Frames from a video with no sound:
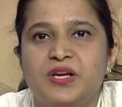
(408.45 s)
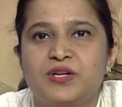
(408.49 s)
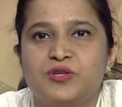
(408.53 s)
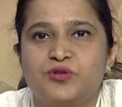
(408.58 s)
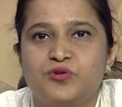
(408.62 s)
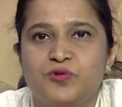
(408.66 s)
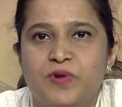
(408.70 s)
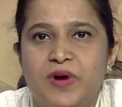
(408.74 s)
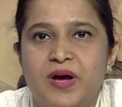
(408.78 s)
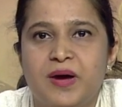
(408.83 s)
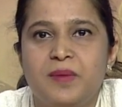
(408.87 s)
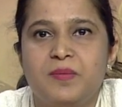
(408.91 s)

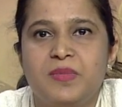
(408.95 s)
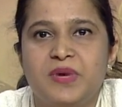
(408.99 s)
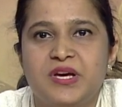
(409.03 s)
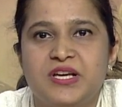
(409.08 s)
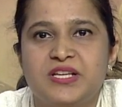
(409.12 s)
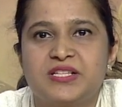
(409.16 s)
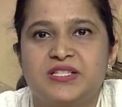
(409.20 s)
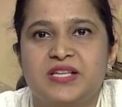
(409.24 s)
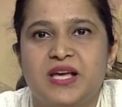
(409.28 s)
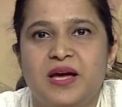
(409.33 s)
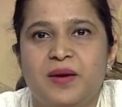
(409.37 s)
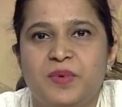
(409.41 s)
SWAYAM
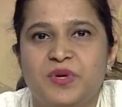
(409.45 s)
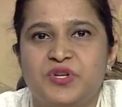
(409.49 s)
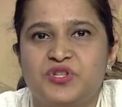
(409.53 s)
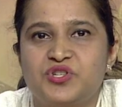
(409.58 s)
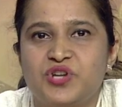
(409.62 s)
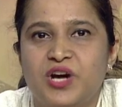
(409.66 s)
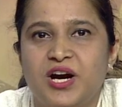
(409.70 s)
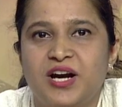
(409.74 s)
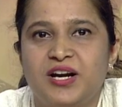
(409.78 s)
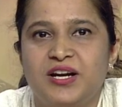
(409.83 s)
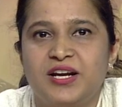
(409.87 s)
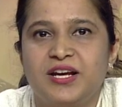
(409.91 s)
is
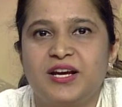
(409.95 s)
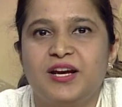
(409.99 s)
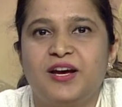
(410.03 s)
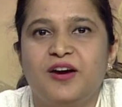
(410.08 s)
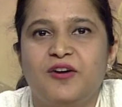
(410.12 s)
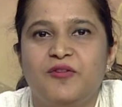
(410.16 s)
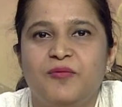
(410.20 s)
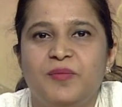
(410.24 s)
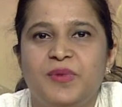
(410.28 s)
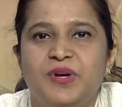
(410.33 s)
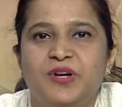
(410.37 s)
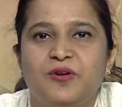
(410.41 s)
MHRD
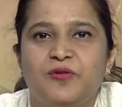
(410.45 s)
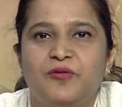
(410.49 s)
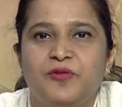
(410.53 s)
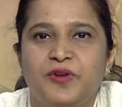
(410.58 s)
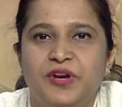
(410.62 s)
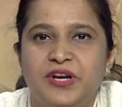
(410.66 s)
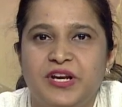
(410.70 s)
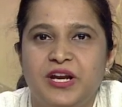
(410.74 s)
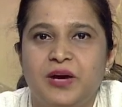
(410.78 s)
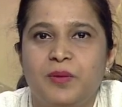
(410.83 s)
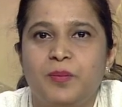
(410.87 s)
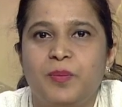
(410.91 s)
Government of
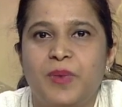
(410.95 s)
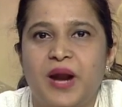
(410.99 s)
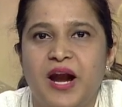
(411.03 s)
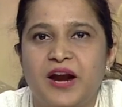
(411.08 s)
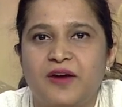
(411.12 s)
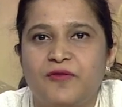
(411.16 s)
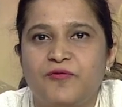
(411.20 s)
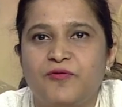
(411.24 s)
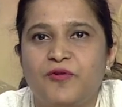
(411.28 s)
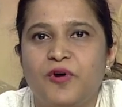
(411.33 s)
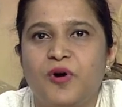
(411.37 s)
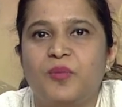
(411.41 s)
India
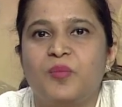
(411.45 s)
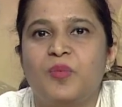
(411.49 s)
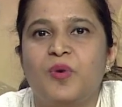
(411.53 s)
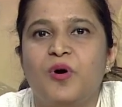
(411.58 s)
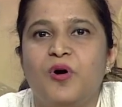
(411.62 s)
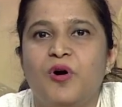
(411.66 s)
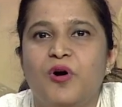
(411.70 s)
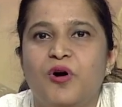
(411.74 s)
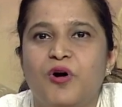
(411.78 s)
platform